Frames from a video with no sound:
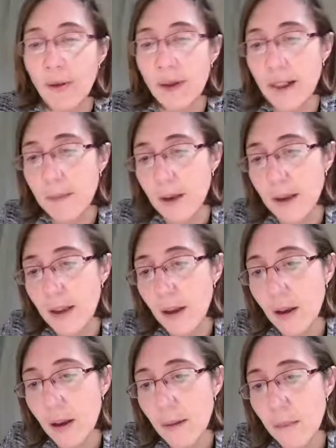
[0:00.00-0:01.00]
Well, I'm going
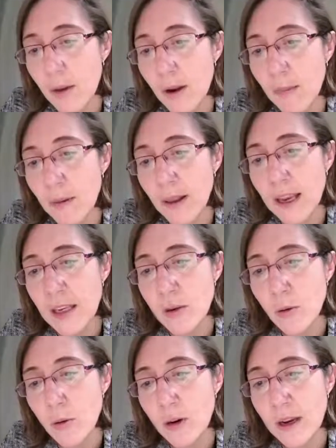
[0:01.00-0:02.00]
to put a
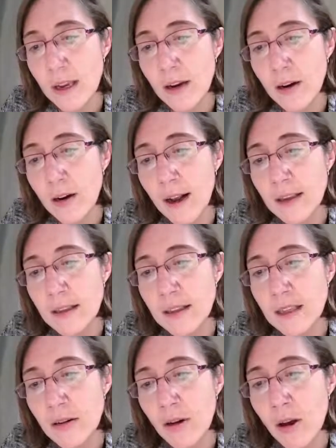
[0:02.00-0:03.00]
placeholder here as
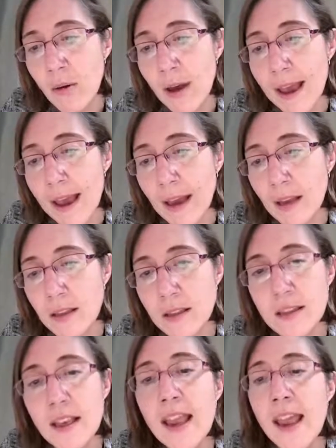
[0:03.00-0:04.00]

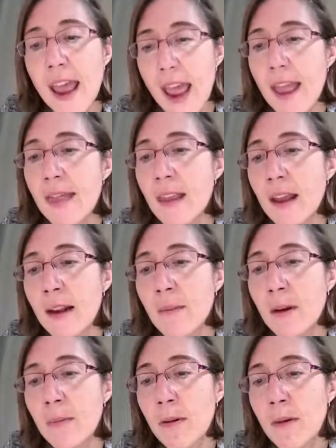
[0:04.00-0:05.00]
0x, and then
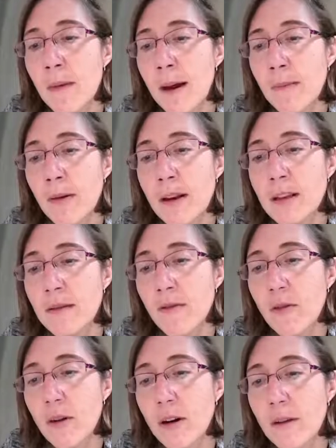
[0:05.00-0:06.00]
I'm going to put my plus
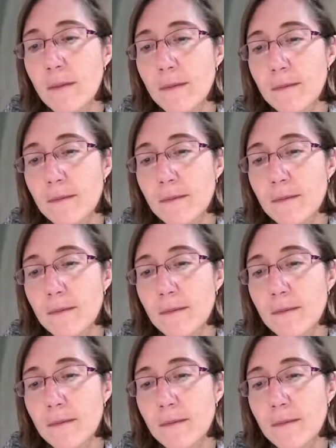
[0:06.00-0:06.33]
4.